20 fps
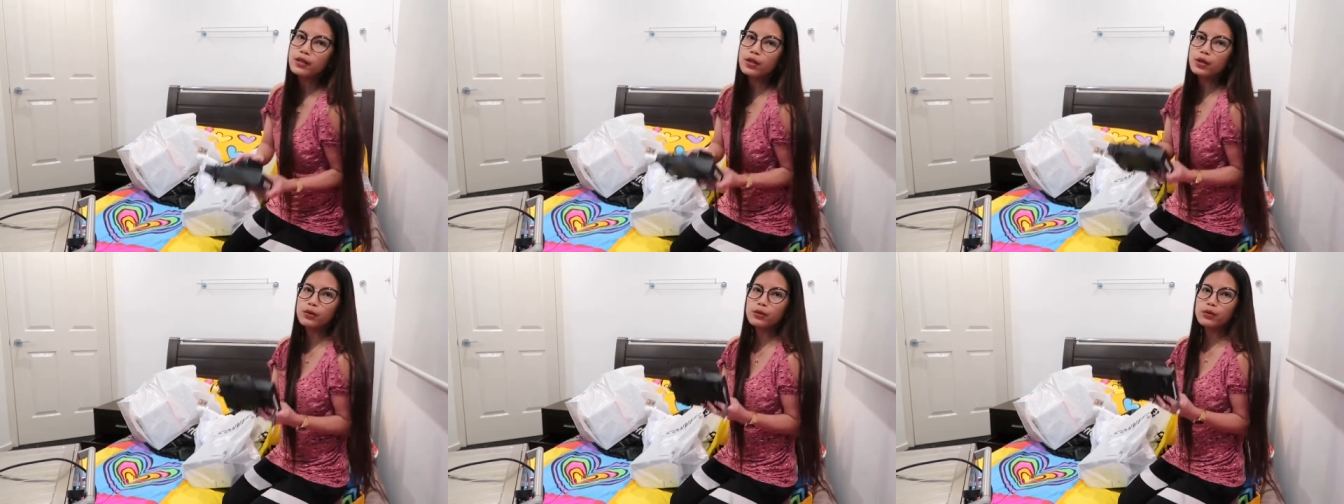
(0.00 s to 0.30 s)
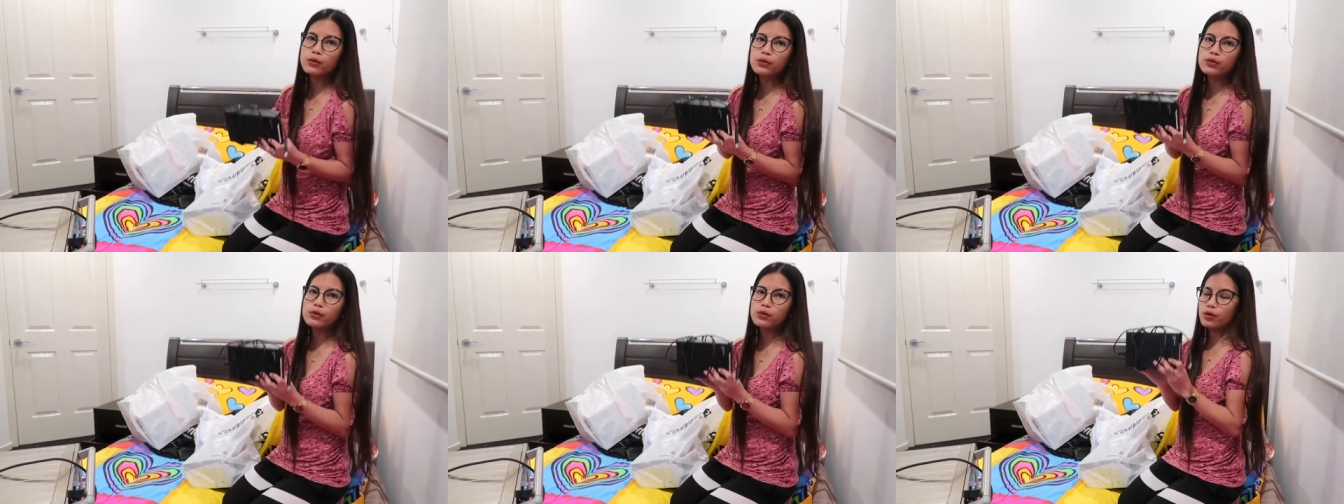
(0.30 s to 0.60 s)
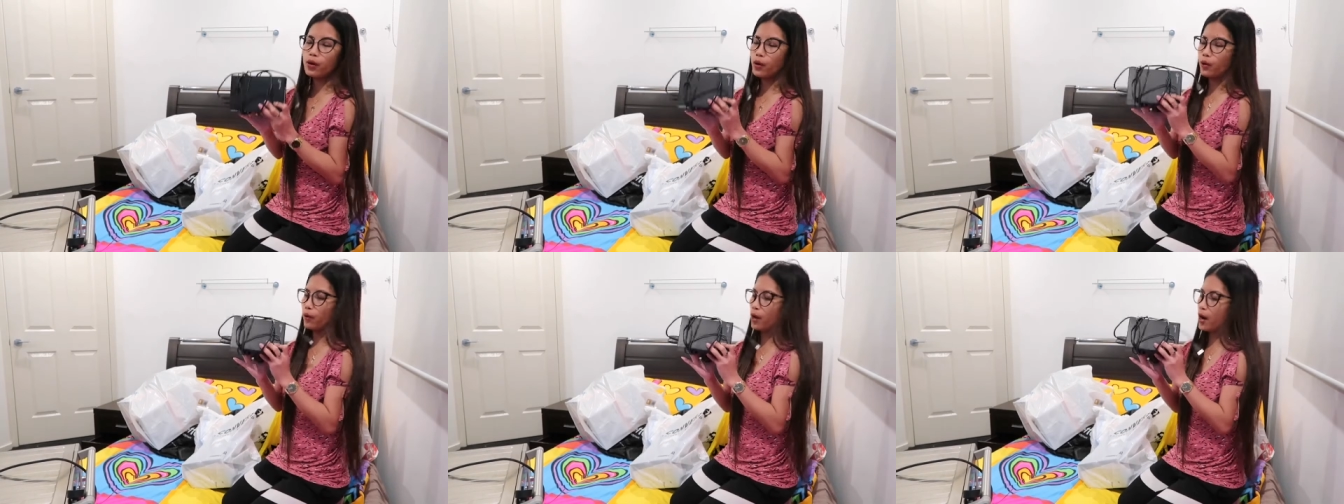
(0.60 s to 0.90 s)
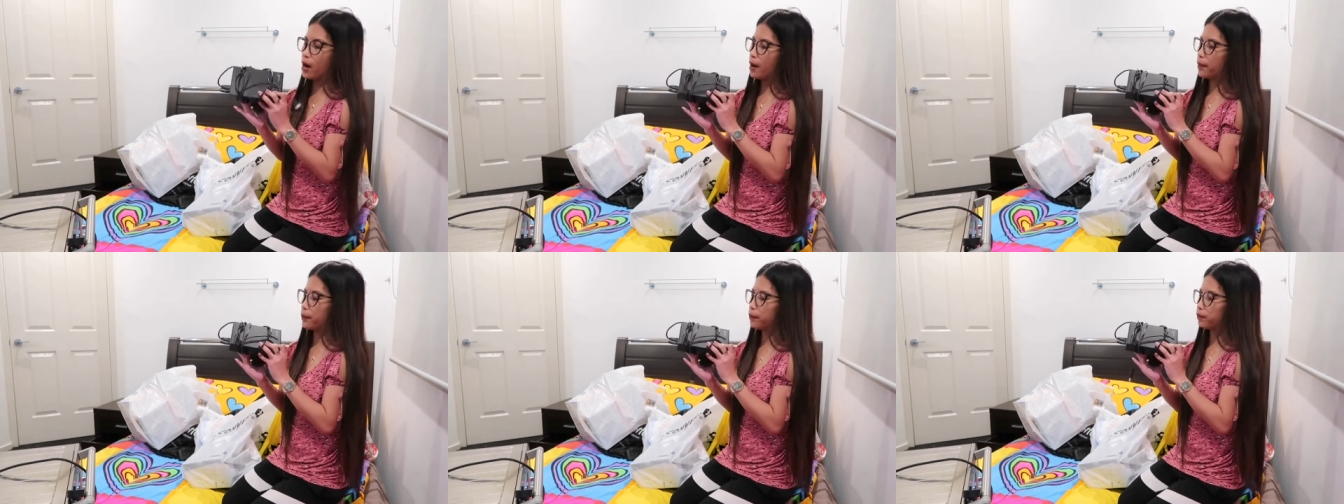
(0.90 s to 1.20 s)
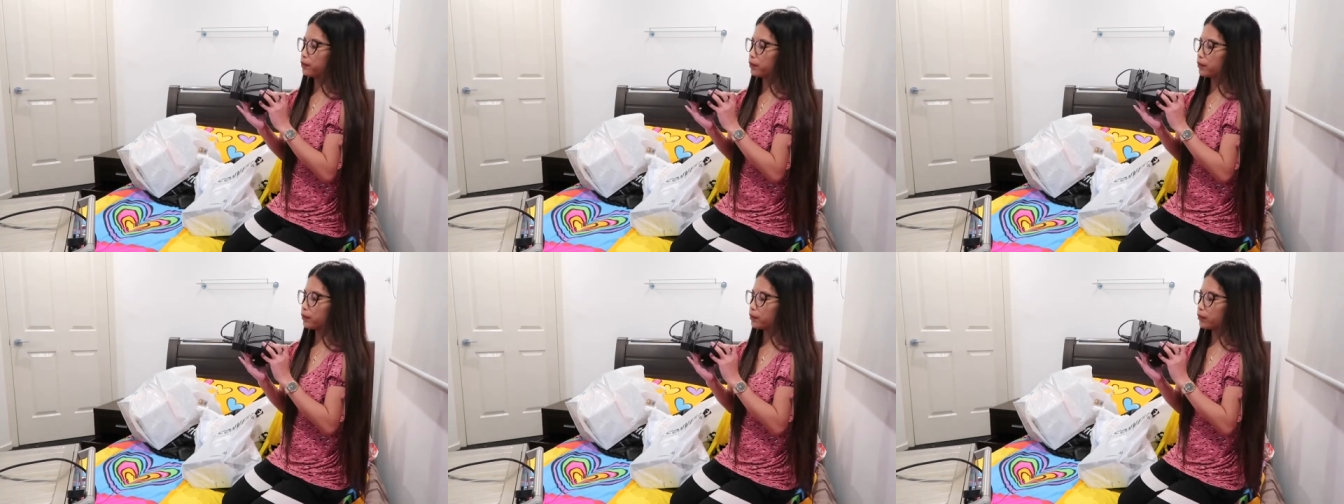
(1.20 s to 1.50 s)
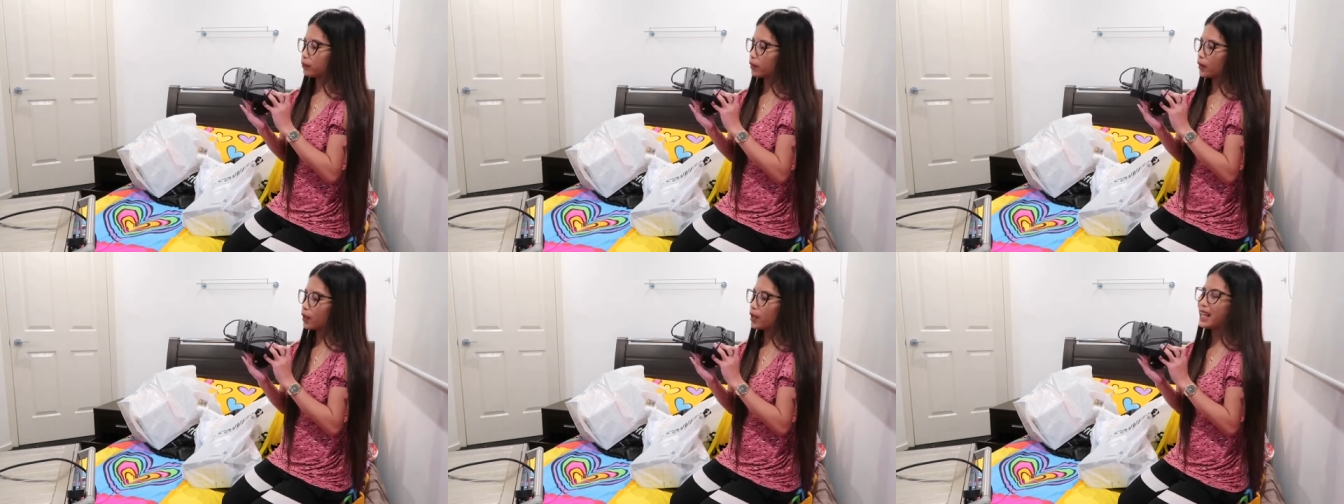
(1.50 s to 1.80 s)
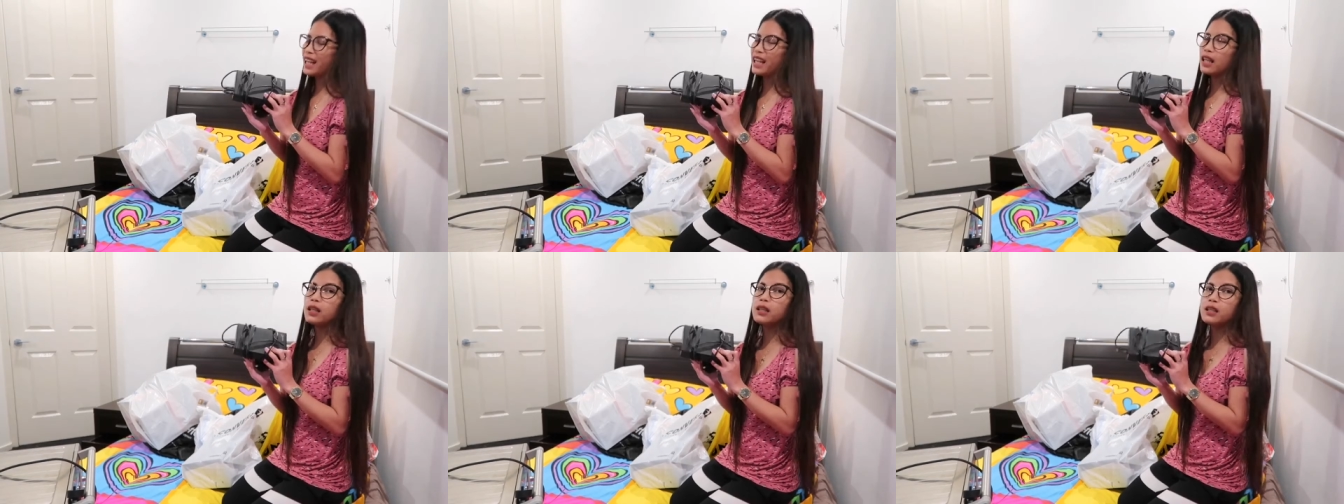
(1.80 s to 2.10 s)
new. So
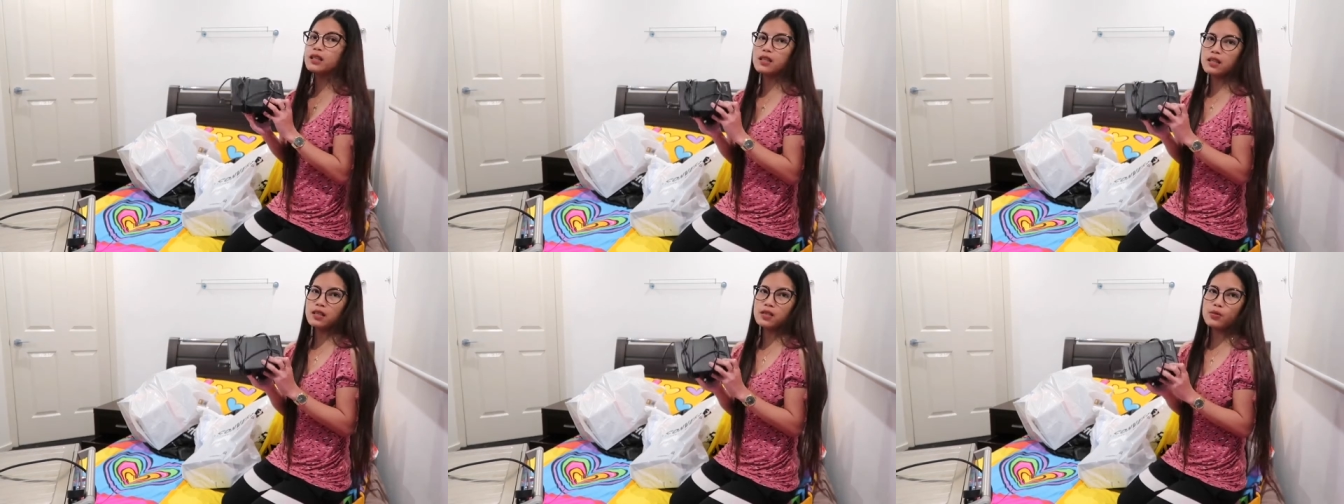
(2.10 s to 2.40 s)
this